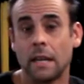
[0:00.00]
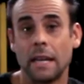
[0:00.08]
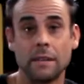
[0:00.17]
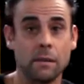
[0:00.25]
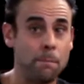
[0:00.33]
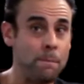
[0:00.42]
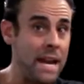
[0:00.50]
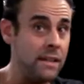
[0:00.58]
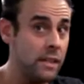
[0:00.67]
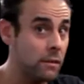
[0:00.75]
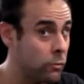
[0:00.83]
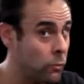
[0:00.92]
as a
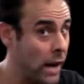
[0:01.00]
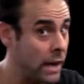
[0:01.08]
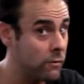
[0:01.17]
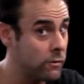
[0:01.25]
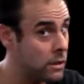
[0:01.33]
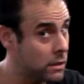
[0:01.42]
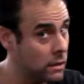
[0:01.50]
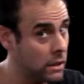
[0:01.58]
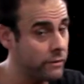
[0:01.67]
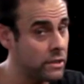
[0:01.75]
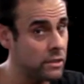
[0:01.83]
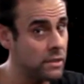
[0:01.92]
basic way to
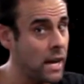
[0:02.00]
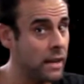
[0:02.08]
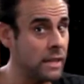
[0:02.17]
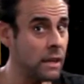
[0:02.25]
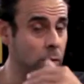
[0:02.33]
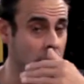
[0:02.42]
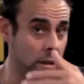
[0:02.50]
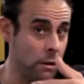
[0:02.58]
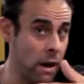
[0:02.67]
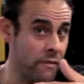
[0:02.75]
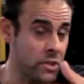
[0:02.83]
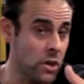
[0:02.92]
deliver this technique when you
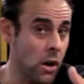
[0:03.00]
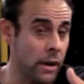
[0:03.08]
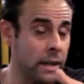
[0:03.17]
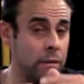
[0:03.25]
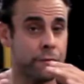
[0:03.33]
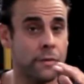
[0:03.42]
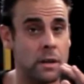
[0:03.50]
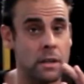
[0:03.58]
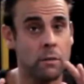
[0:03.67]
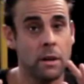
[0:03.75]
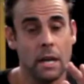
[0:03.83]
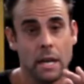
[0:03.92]
have a target in front of
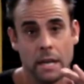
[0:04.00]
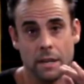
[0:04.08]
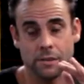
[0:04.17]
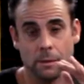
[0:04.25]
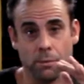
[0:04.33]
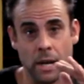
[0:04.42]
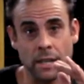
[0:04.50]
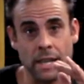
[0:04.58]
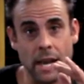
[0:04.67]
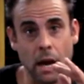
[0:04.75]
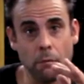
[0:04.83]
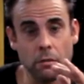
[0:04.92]
you is to bring
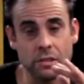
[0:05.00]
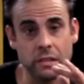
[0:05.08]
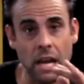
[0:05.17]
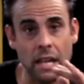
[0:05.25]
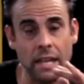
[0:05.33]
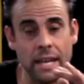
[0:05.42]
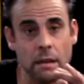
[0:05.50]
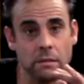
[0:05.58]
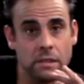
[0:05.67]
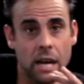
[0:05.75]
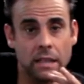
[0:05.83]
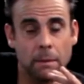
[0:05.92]
the elbow slightly
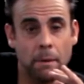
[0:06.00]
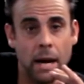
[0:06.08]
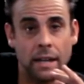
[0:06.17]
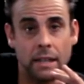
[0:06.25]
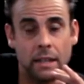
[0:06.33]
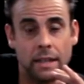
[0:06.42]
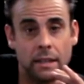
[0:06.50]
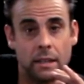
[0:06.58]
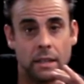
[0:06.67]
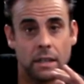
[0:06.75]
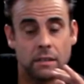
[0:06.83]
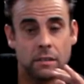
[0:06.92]
outside the body like
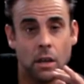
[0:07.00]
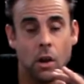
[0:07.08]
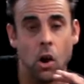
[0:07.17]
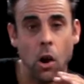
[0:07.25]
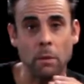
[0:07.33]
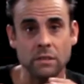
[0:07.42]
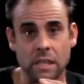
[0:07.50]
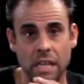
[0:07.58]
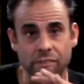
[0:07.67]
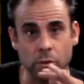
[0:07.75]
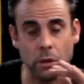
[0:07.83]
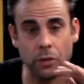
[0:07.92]
this. Almost like
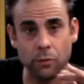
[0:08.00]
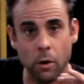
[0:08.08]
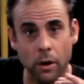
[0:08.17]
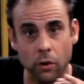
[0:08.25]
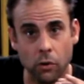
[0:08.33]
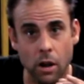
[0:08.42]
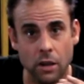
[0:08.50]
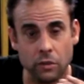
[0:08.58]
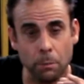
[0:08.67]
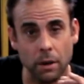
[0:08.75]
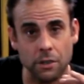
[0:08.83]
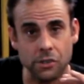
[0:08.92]
if you were to throw a
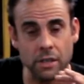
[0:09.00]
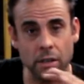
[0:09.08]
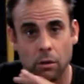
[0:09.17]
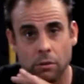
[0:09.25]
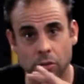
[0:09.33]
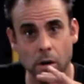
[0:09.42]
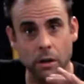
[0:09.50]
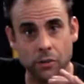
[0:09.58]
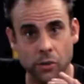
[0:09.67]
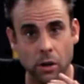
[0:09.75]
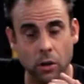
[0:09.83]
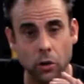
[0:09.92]
cross punch in here or
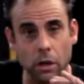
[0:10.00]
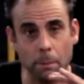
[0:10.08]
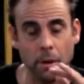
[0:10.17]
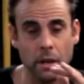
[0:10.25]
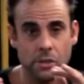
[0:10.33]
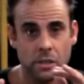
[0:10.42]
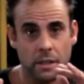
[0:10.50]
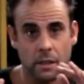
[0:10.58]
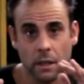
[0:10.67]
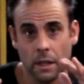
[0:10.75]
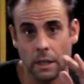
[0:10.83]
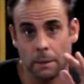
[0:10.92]
start a hook punch in
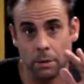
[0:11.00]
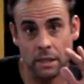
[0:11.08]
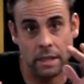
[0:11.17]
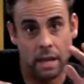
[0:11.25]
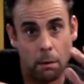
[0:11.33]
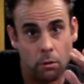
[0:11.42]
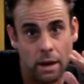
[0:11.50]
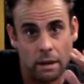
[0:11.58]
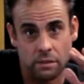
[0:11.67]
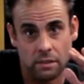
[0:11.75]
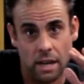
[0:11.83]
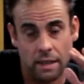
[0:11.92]
here. Bring the elbow
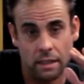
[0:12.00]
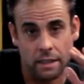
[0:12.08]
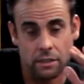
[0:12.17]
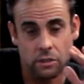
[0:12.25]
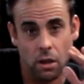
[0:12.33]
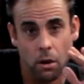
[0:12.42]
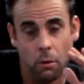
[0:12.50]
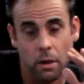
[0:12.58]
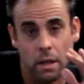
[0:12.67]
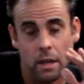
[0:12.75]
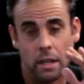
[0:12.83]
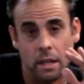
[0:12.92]
outside like
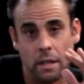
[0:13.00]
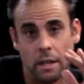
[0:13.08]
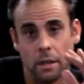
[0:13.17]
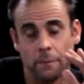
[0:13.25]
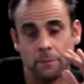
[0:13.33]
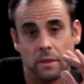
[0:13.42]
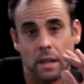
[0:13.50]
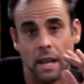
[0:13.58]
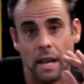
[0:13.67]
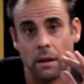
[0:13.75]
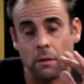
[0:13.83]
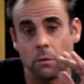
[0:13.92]
so in here,
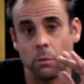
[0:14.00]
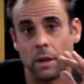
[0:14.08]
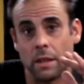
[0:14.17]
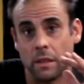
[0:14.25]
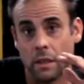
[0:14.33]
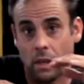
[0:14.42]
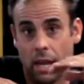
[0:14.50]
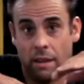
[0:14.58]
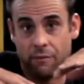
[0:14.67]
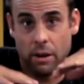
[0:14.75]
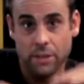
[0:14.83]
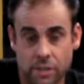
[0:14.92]
and with
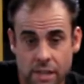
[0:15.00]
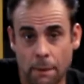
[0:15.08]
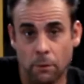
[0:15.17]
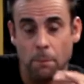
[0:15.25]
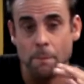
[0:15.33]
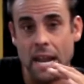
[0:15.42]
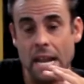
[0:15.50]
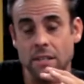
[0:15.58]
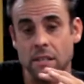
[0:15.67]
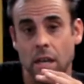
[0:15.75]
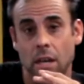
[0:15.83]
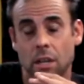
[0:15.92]
a very stable
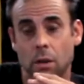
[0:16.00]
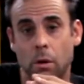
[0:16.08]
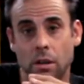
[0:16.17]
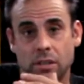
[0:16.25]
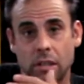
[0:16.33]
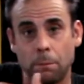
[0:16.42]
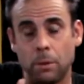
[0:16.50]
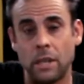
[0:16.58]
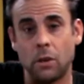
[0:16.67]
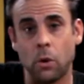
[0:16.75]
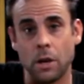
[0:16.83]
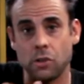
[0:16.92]
base, you are
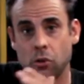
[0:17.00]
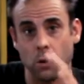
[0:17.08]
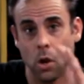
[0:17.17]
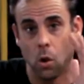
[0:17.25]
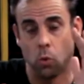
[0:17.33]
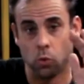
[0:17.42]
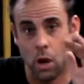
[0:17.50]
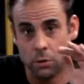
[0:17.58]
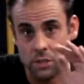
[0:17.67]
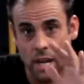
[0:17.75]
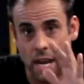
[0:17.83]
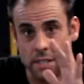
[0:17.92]
simply going to
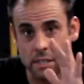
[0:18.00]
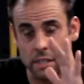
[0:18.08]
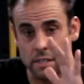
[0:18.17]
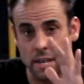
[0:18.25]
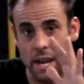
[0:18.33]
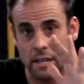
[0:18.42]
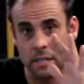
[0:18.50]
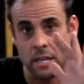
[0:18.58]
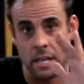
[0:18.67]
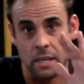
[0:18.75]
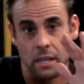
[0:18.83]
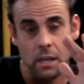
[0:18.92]
rotate the
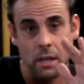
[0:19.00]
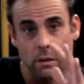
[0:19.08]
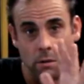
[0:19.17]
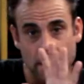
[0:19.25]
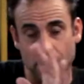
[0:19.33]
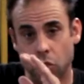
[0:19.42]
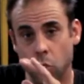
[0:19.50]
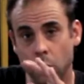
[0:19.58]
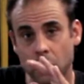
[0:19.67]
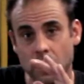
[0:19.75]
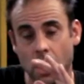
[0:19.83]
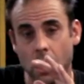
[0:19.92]
technique, right, to
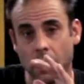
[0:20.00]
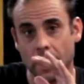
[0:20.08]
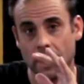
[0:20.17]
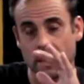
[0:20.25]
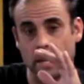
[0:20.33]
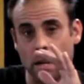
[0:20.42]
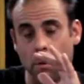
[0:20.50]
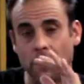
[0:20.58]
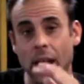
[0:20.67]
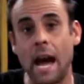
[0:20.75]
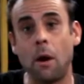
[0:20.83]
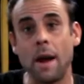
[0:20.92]
the target in here
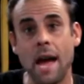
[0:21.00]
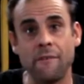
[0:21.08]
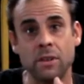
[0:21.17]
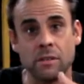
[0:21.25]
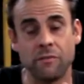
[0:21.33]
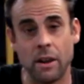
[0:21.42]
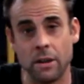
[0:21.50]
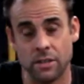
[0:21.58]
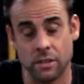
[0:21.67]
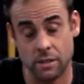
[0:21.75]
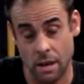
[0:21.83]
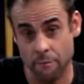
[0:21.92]
without having to
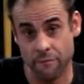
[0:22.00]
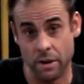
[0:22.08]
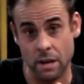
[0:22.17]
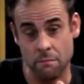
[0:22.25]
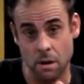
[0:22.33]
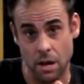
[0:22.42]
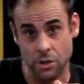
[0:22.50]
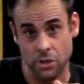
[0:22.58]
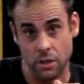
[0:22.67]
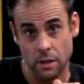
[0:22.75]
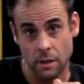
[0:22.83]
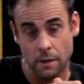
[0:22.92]
step very
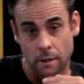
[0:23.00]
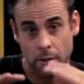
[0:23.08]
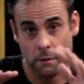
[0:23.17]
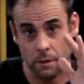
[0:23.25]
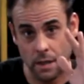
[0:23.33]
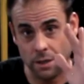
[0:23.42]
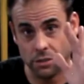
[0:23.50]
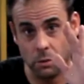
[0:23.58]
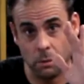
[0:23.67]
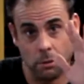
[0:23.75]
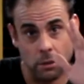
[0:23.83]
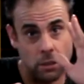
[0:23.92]
much. Okay, so
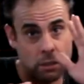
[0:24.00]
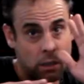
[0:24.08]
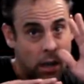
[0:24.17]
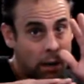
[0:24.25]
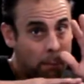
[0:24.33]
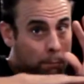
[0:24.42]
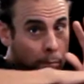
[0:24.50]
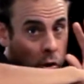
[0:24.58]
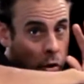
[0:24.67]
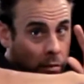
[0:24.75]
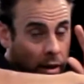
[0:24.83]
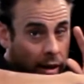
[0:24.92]
it would look kind of
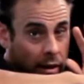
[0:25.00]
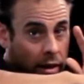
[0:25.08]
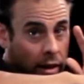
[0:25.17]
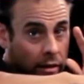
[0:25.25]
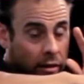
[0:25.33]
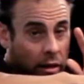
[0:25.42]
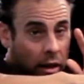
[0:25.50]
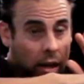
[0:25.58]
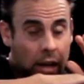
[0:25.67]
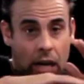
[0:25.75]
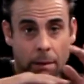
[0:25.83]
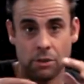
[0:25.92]
boom like this.
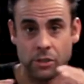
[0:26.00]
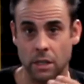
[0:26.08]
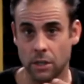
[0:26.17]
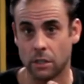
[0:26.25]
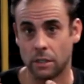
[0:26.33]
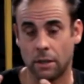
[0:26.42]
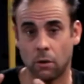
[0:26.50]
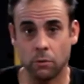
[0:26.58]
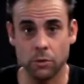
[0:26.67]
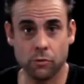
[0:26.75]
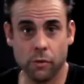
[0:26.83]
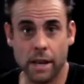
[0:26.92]
And I'm just going
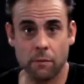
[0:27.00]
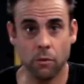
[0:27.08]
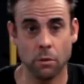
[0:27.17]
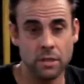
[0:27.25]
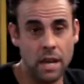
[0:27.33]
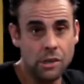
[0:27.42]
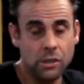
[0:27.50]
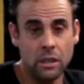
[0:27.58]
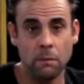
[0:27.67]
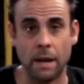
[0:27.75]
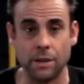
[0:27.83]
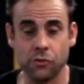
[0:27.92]
to, create rotation
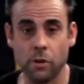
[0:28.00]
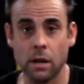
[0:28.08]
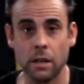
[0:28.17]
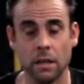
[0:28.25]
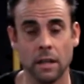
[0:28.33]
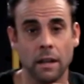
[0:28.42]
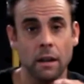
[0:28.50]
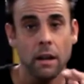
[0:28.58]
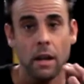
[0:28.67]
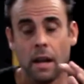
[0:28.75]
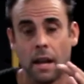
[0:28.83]
in my trunk in here